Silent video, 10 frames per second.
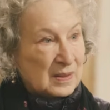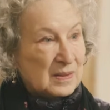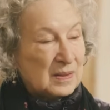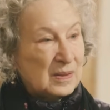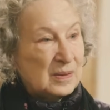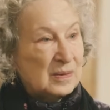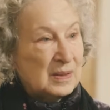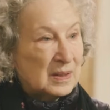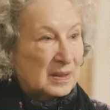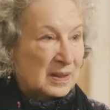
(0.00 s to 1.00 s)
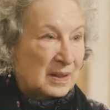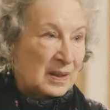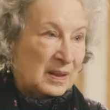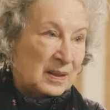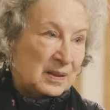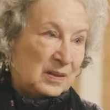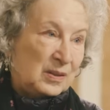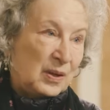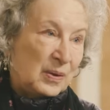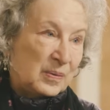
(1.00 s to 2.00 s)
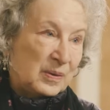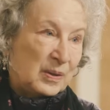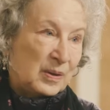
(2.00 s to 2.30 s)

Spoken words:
So don't